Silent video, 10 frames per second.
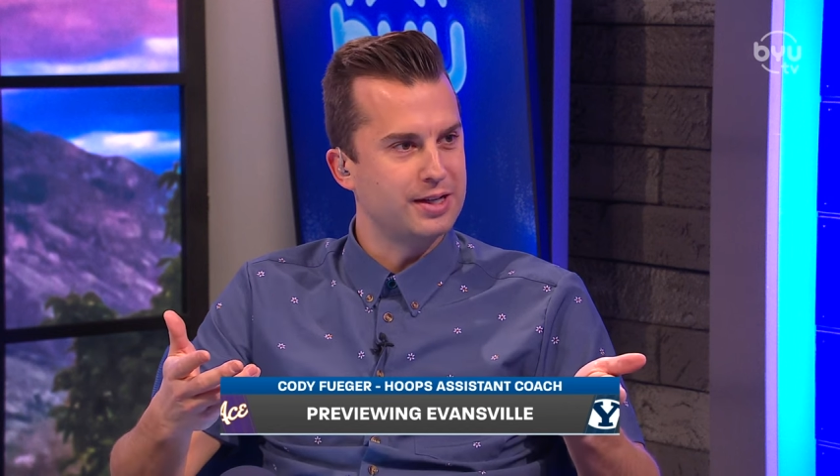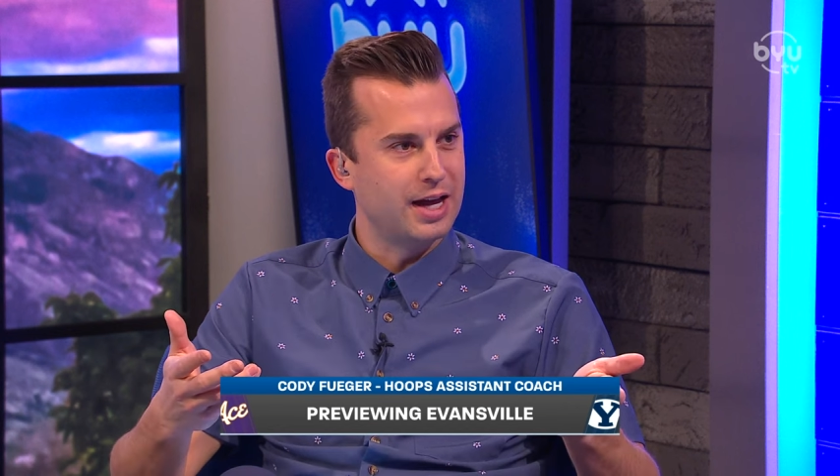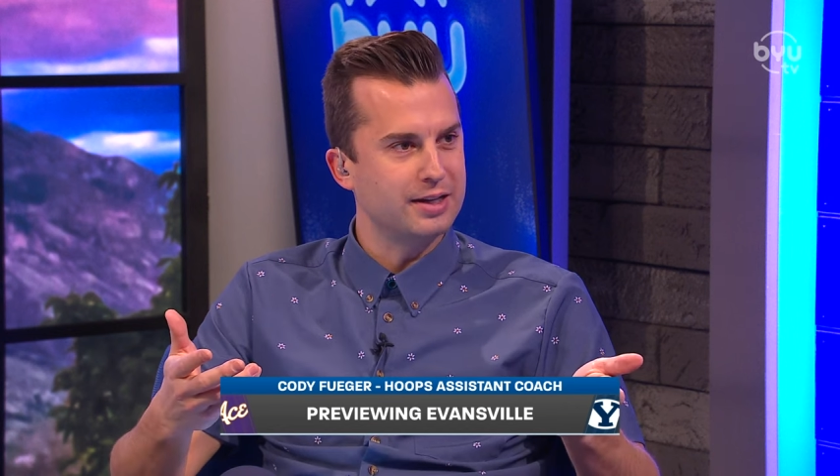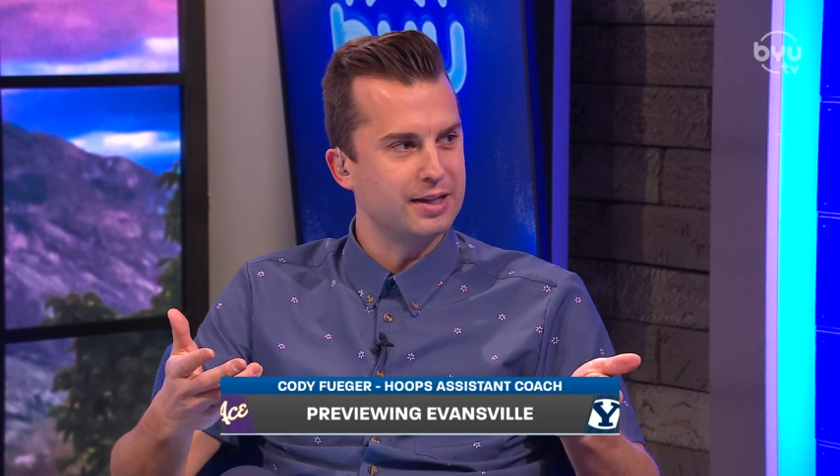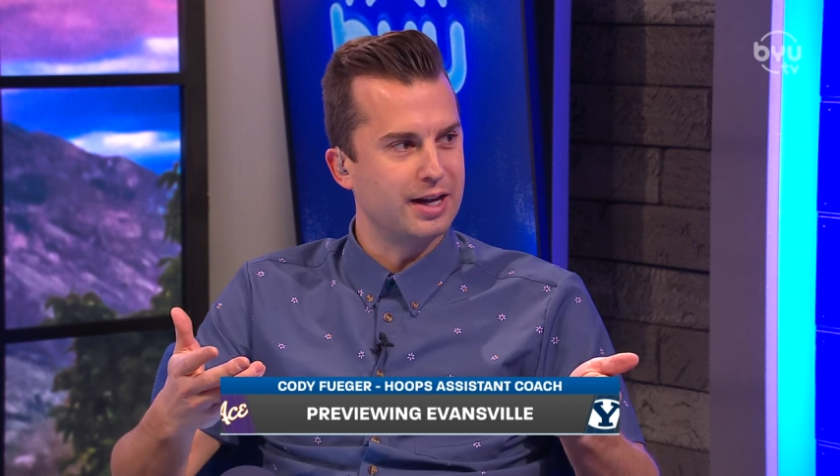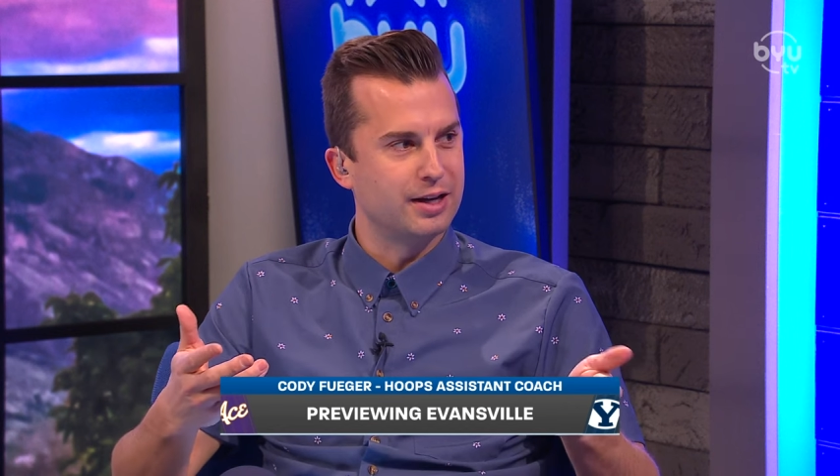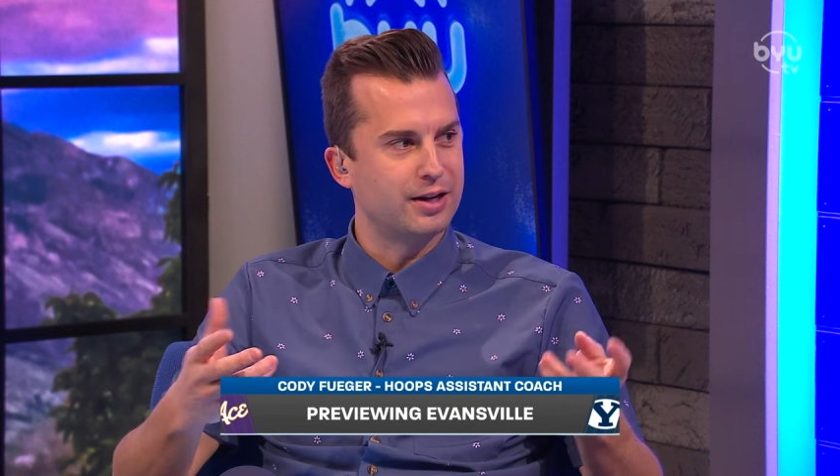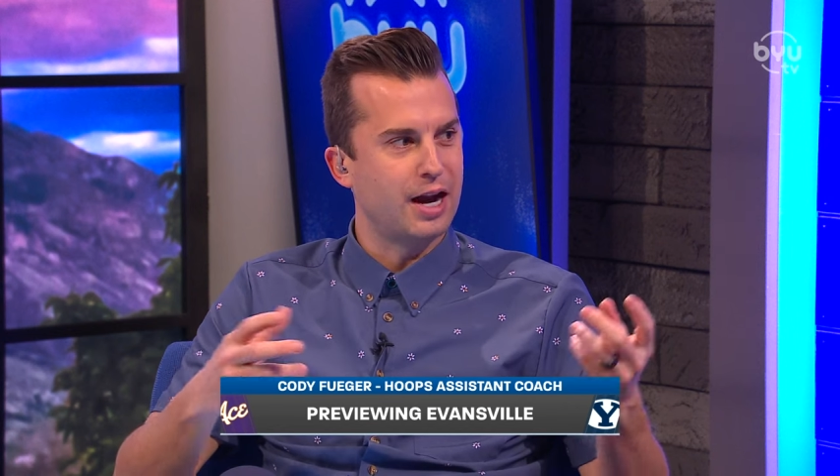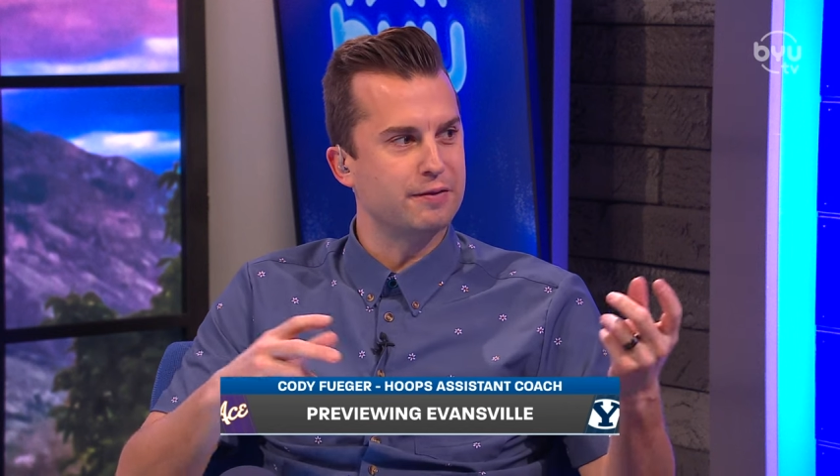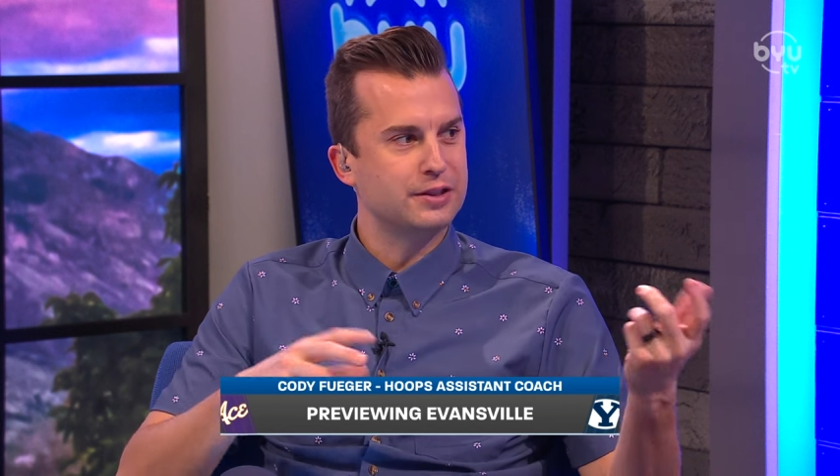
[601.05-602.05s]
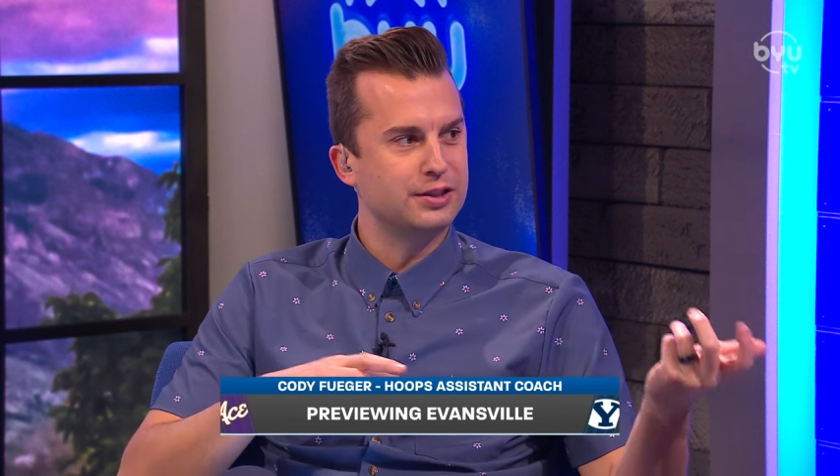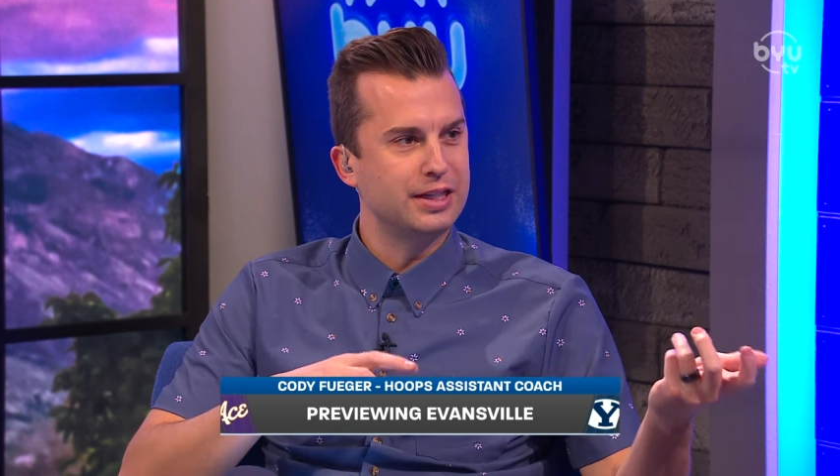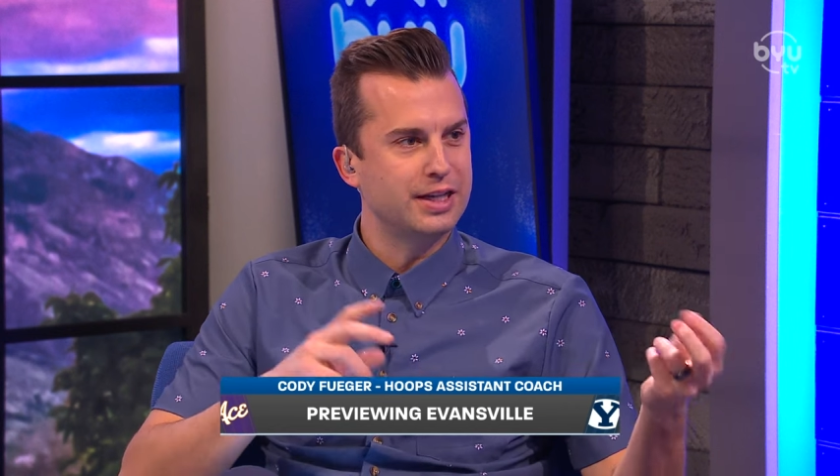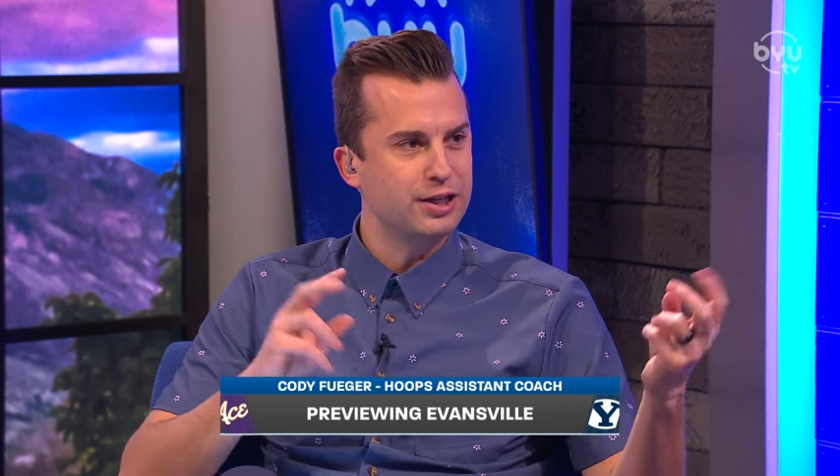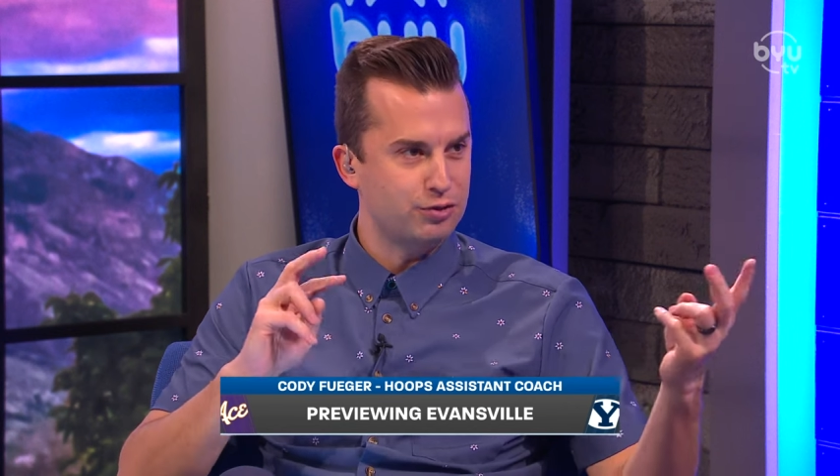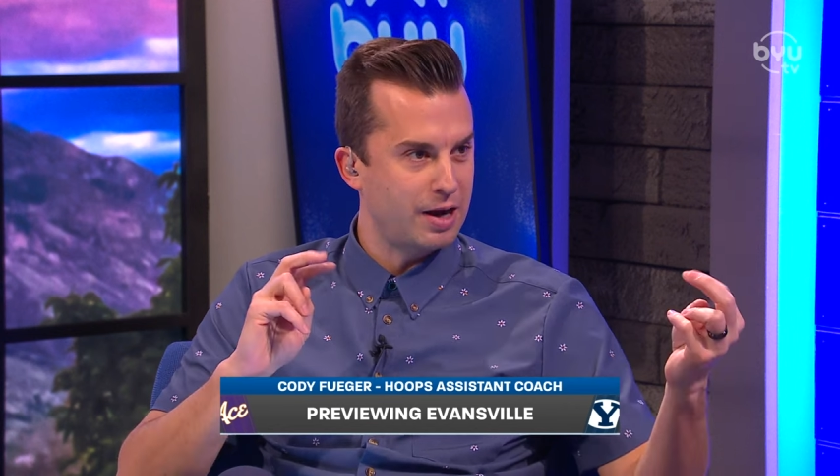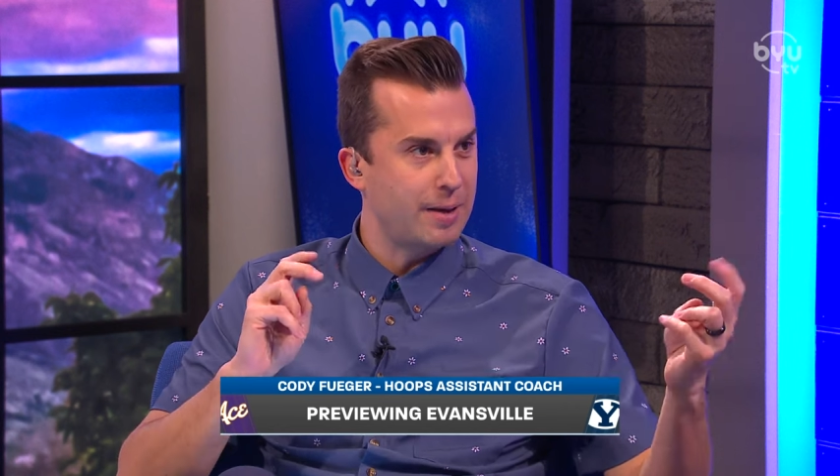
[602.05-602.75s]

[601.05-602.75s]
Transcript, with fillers: NET, and a kind of a sneaky